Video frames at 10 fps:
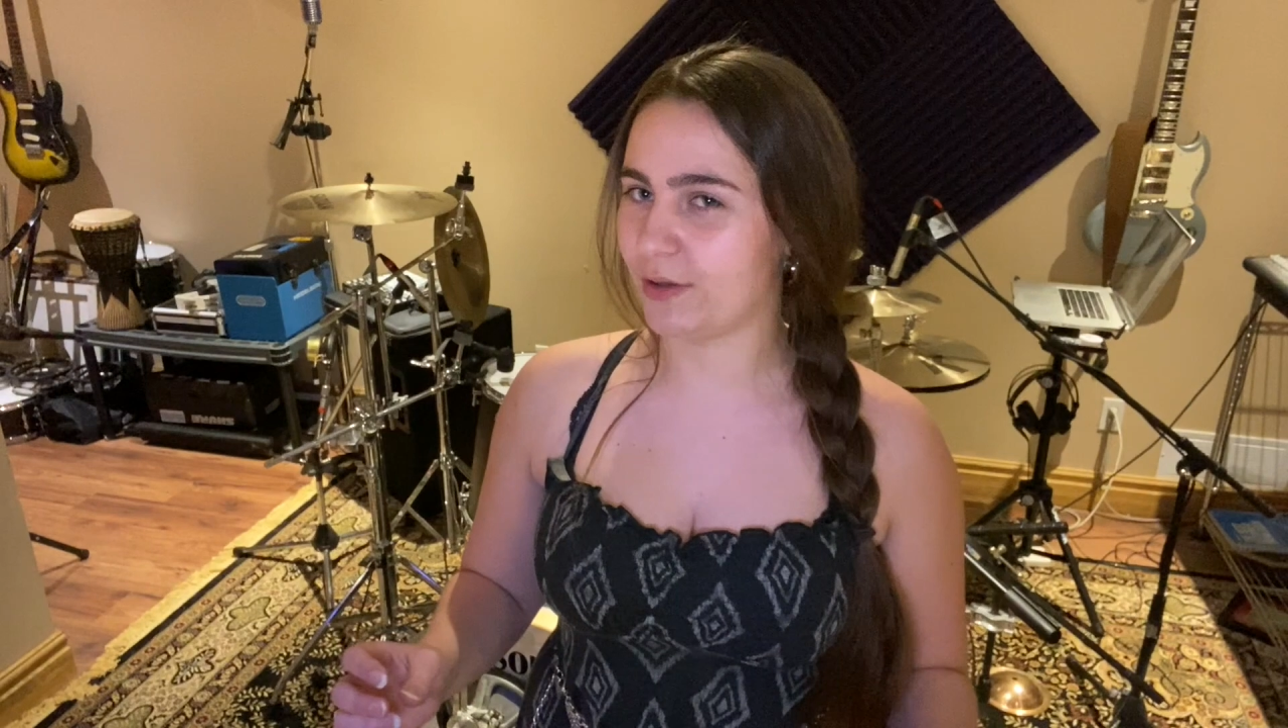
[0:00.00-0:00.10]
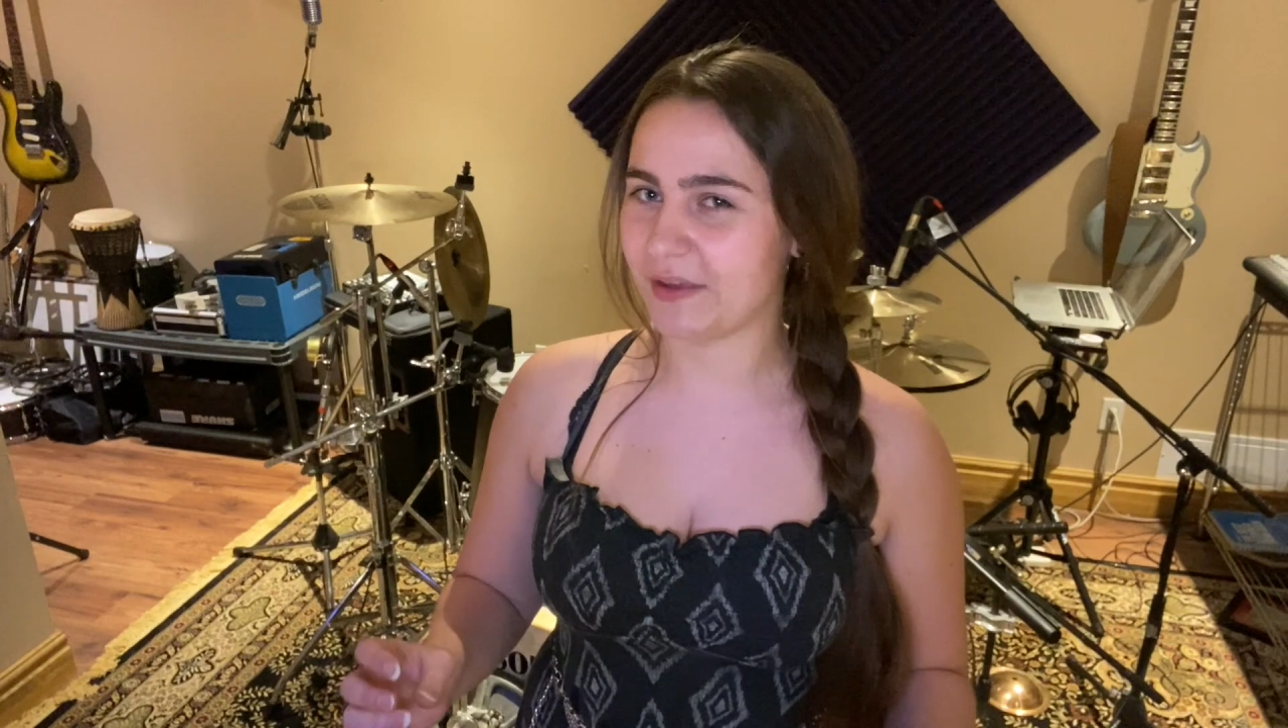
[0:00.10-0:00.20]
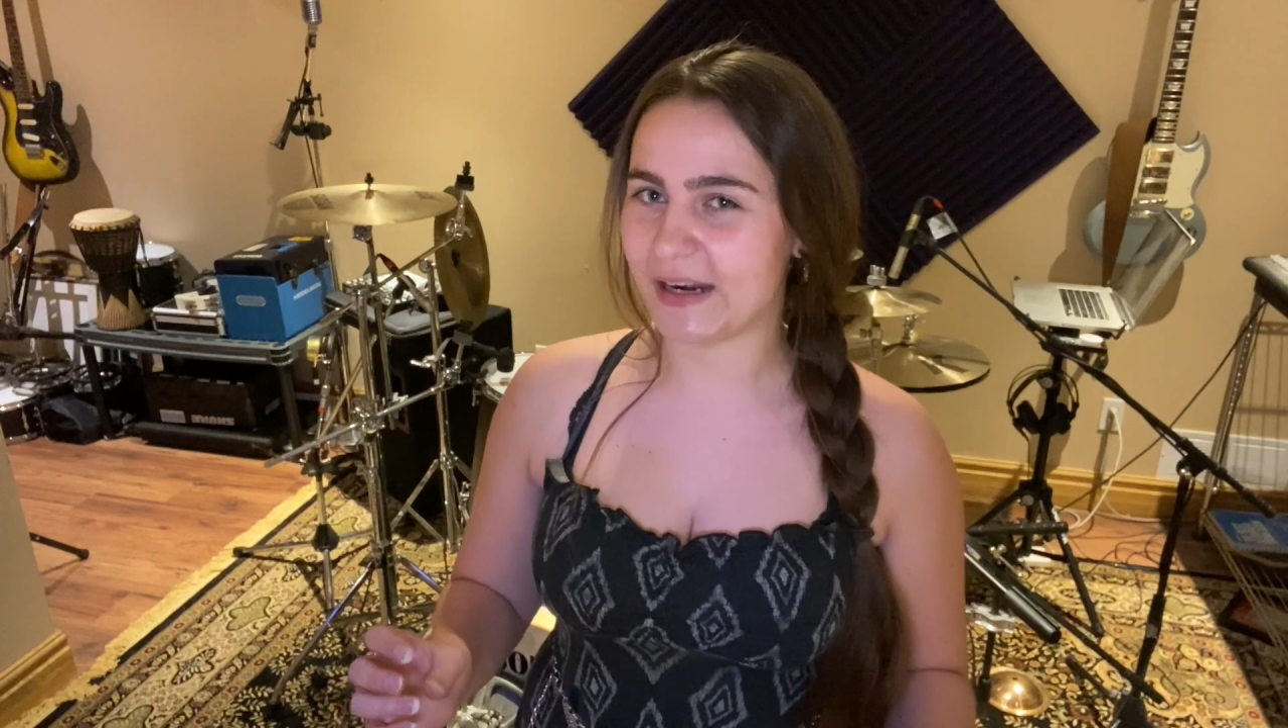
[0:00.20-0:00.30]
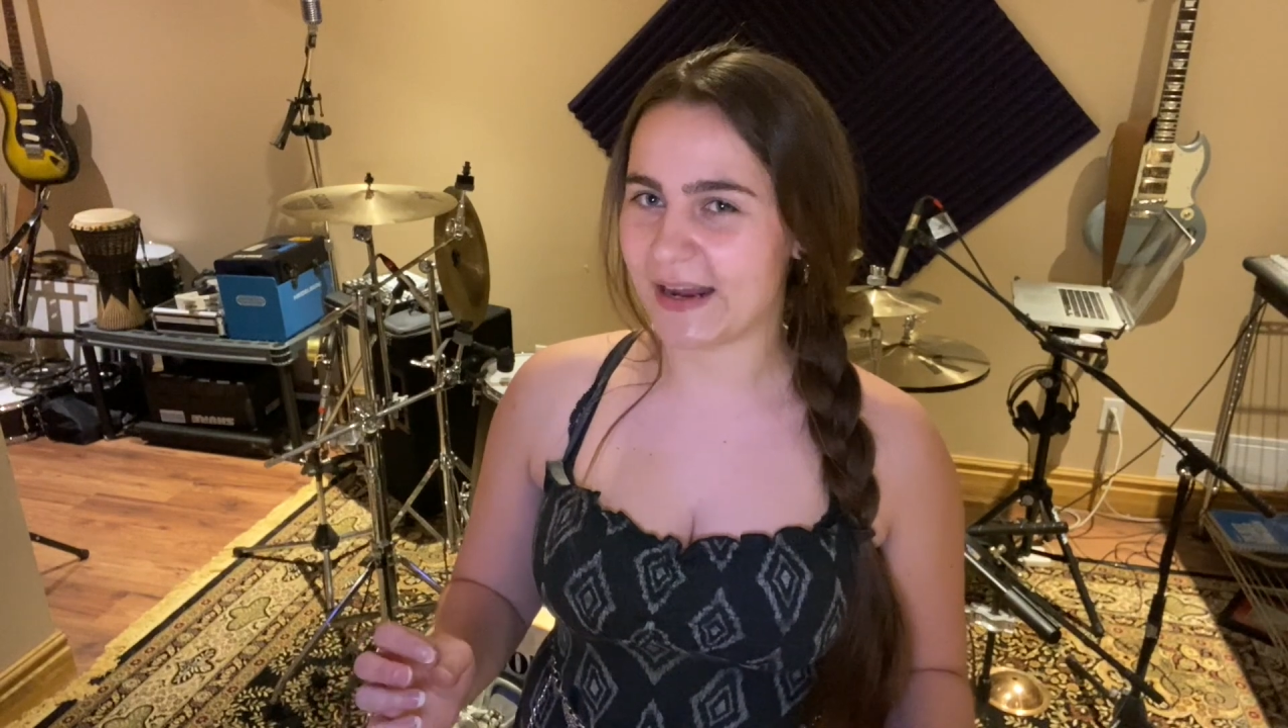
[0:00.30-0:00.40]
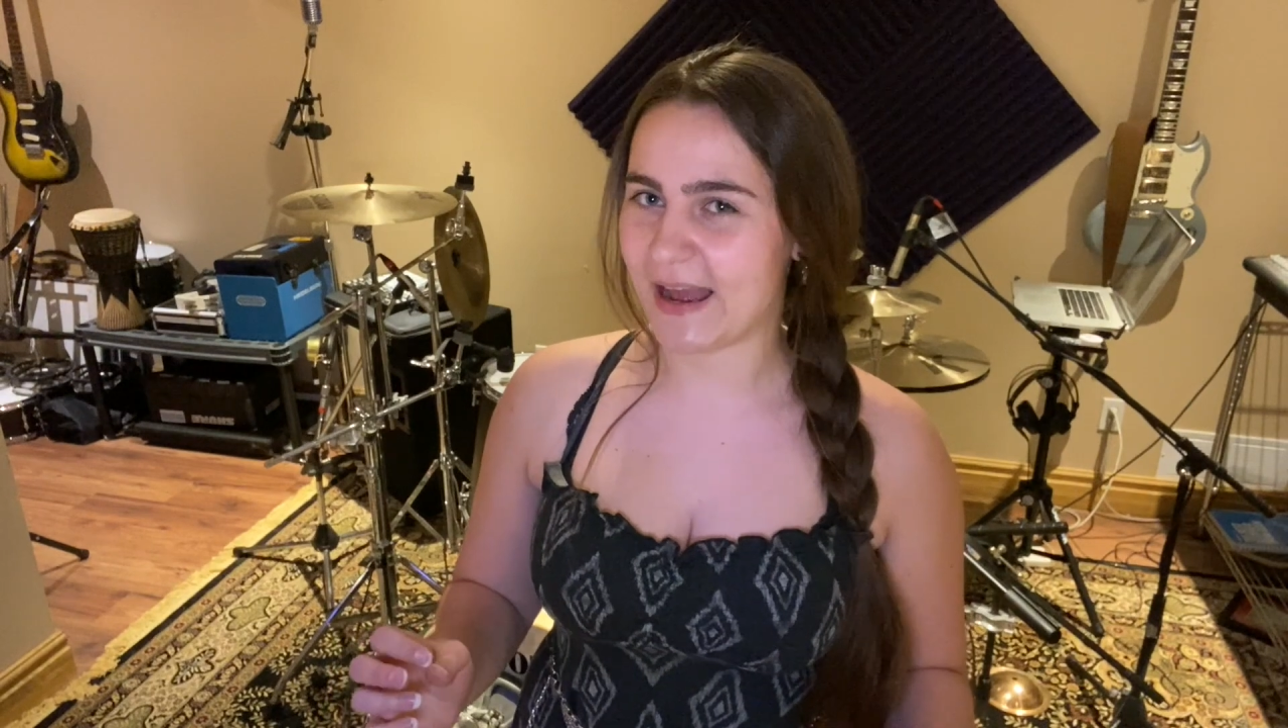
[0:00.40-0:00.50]

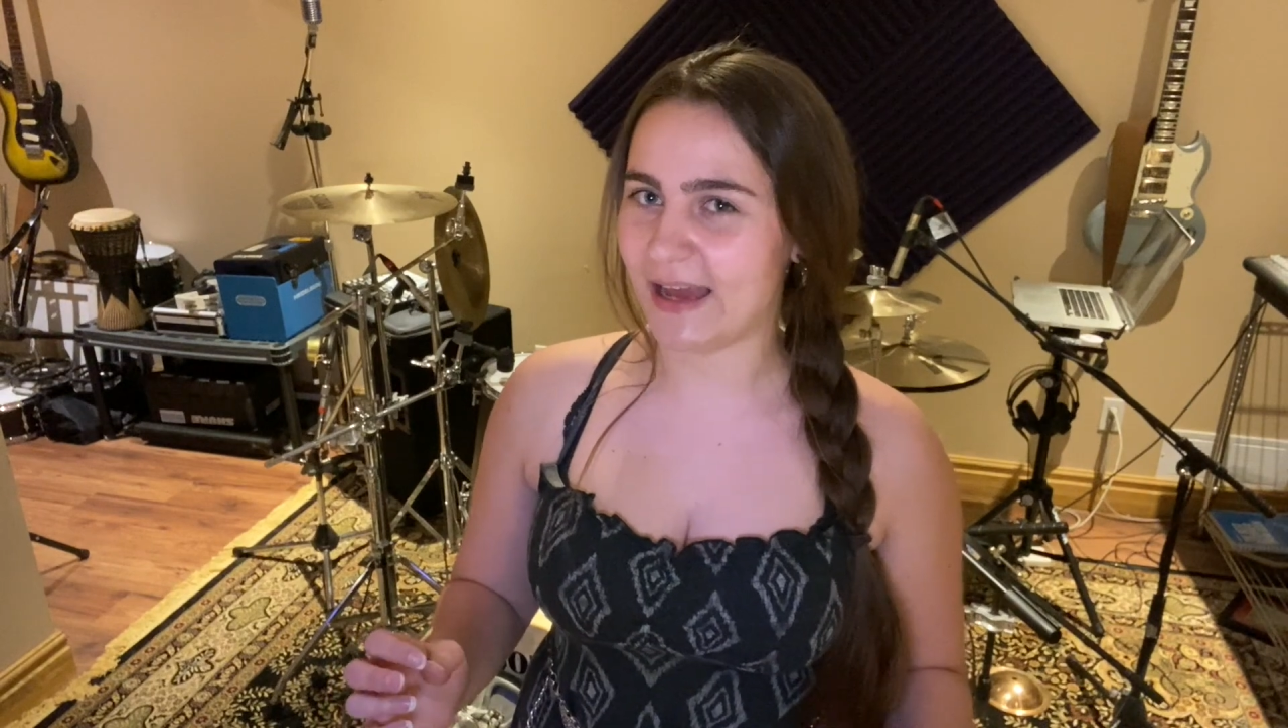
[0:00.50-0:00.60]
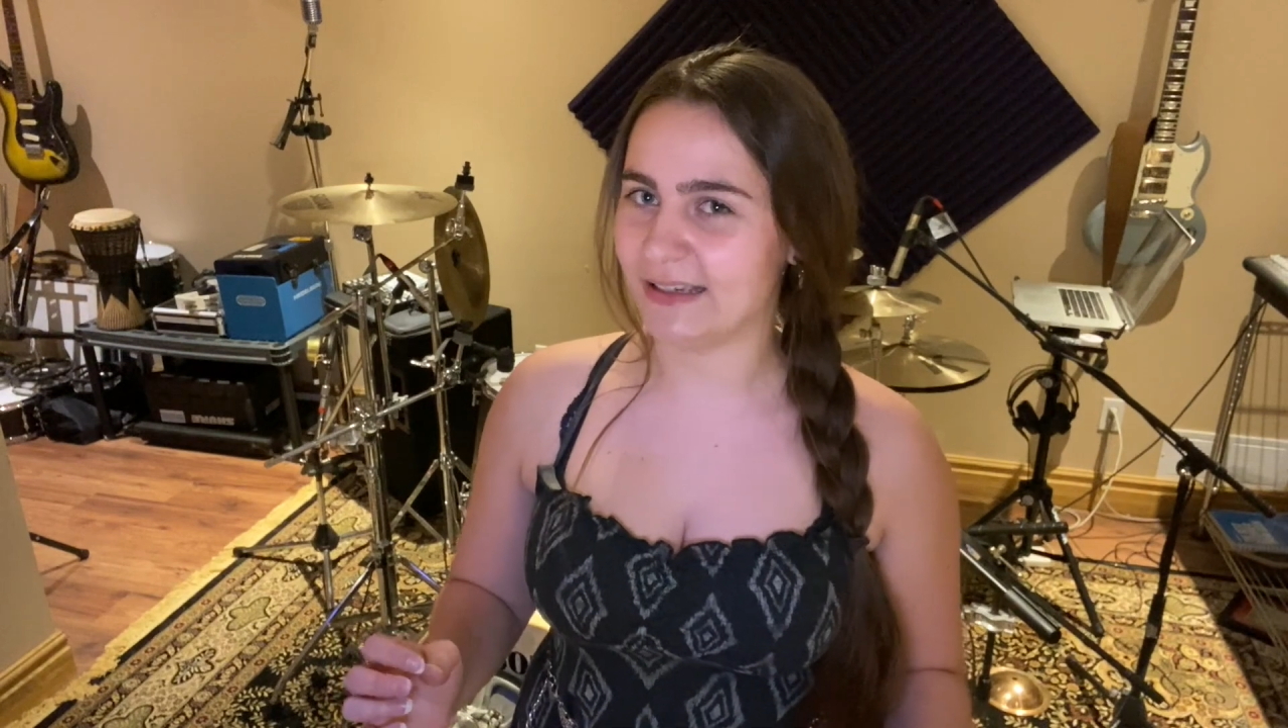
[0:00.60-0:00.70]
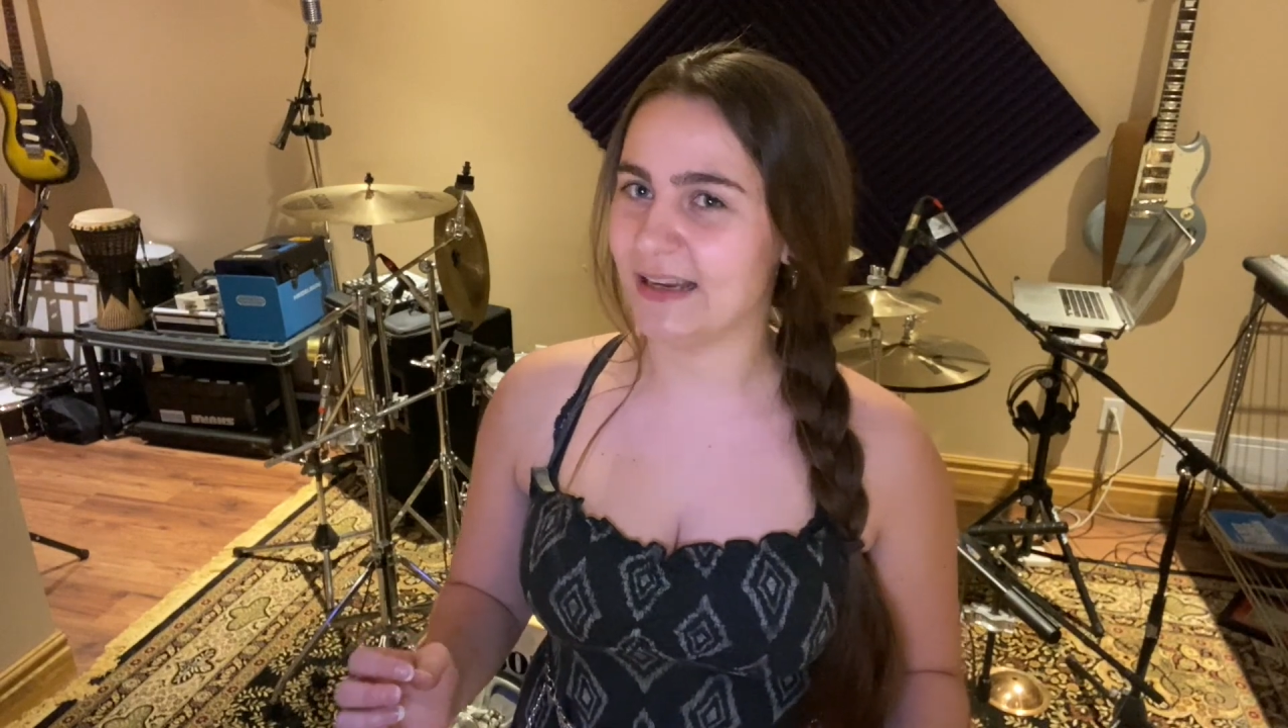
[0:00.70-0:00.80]
that I had,